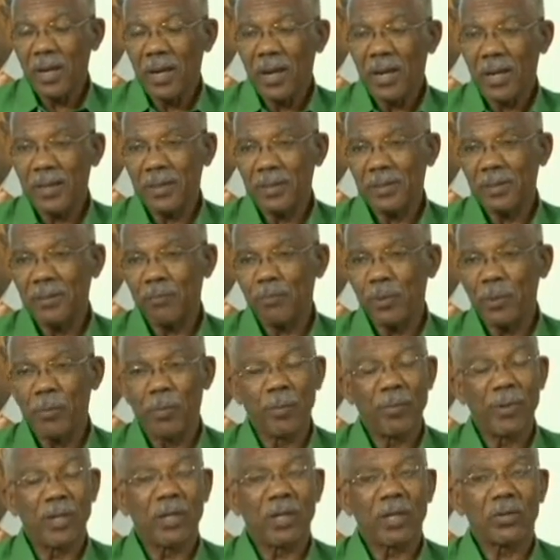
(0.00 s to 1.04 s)
And
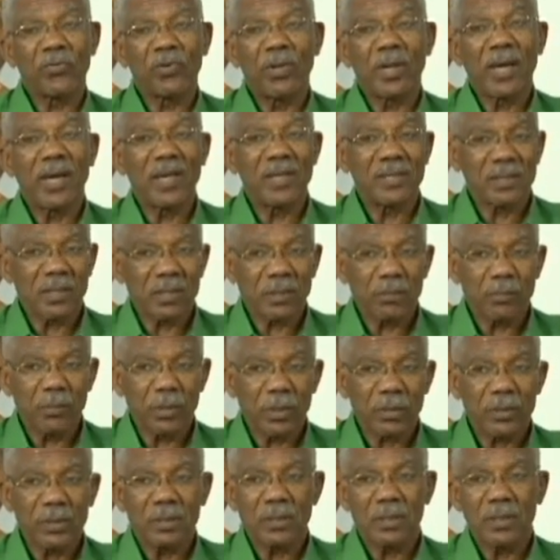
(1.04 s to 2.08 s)
people may not realize it,
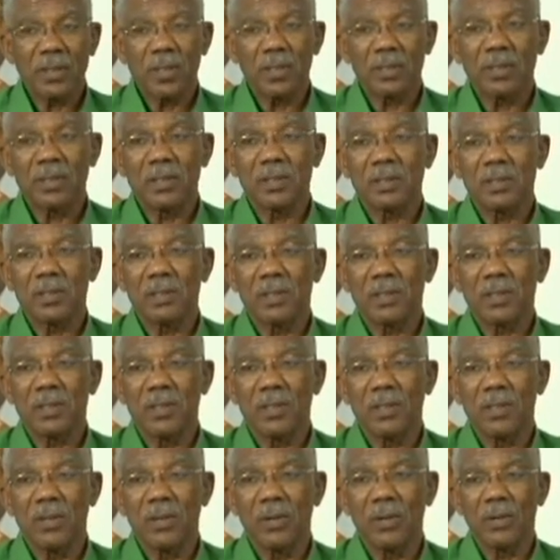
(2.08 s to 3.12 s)
but it is
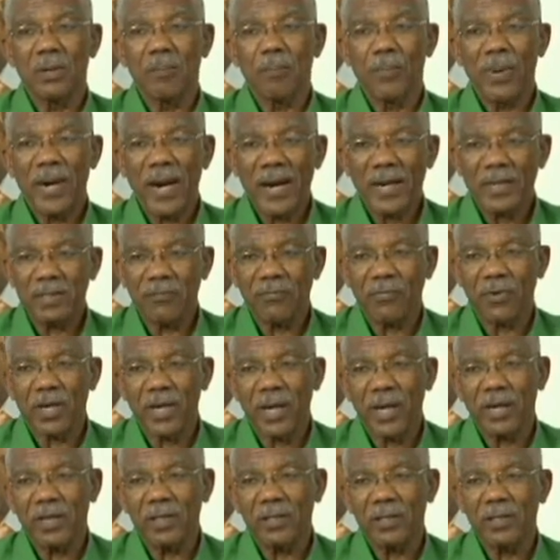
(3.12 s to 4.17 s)
a part of
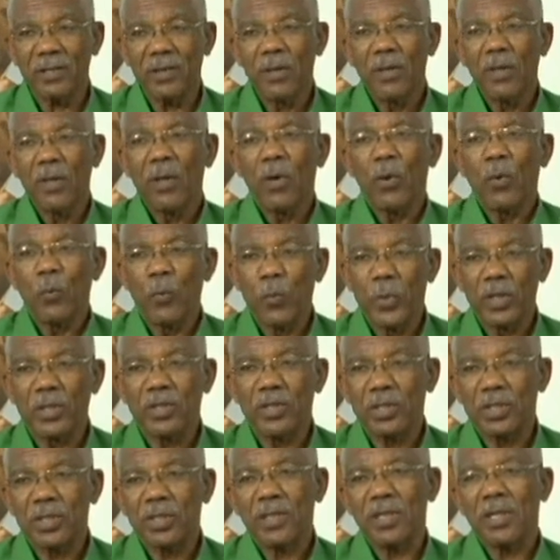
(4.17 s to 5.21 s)
Guyana
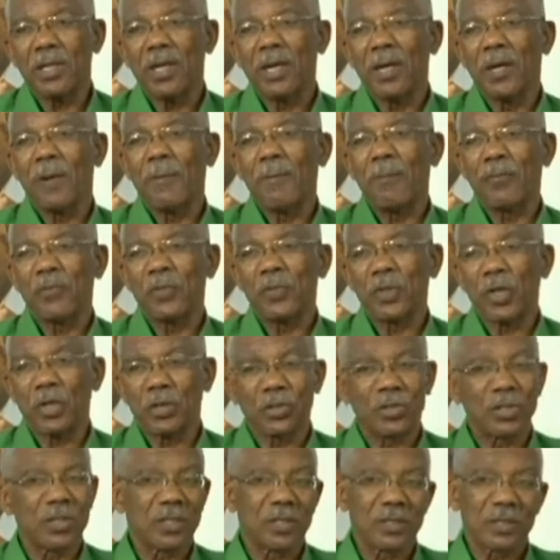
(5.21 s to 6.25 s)
which
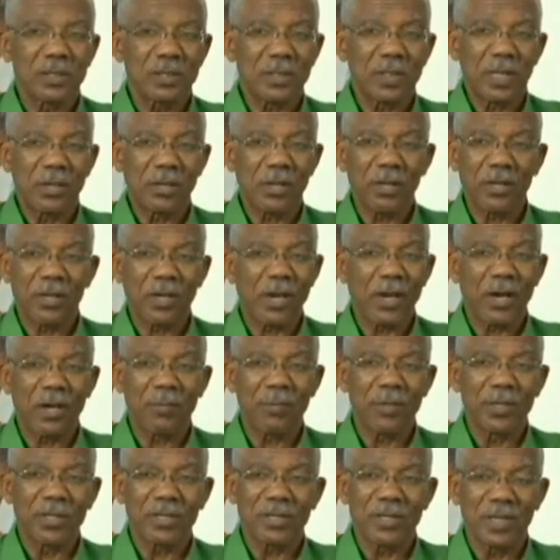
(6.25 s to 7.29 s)
touches another
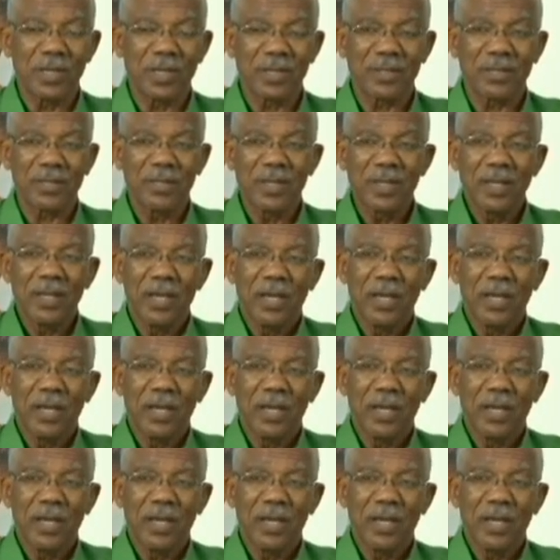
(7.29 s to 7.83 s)
Caribbean state.